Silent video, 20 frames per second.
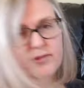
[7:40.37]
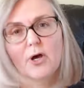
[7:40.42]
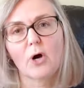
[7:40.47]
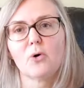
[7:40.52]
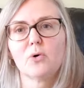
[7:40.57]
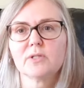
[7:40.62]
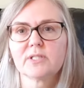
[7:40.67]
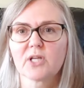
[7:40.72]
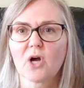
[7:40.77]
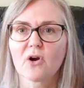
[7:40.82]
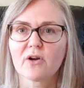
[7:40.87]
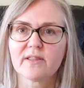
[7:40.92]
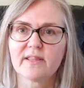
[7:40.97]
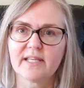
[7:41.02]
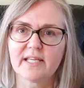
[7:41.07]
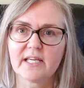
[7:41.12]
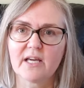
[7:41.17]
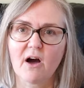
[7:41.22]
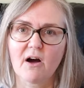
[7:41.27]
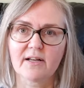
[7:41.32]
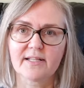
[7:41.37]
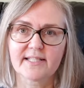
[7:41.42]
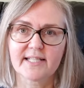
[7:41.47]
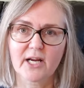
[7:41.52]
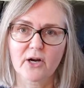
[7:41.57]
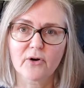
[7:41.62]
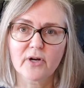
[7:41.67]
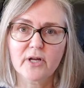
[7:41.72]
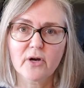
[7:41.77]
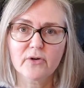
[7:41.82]
those are the
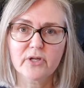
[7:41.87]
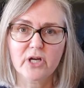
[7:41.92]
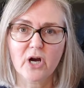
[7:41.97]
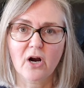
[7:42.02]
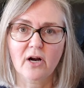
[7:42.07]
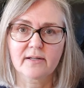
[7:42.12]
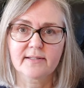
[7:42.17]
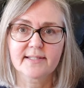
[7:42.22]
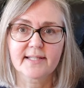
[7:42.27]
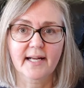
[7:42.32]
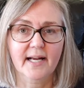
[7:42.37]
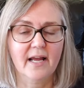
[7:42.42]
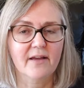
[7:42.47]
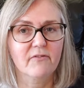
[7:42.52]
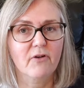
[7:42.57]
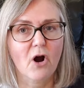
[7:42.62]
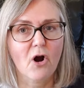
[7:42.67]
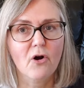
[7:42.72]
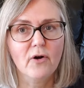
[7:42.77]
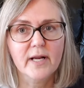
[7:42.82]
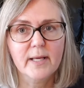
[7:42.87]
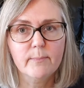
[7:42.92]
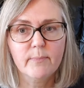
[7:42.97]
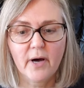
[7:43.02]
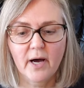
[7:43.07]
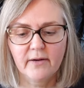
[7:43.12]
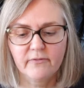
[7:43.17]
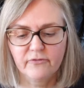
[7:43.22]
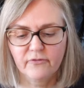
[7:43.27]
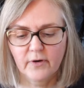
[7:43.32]
Ontario yarns that I've already
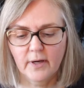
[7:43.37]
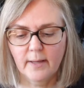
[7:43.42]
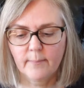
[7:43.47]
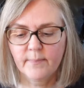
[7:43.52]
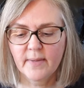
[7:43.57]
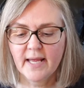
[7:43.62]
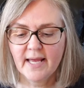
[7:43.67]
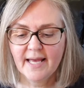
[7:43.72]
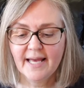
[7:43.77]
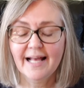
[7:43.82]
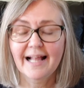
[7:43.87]
bought from.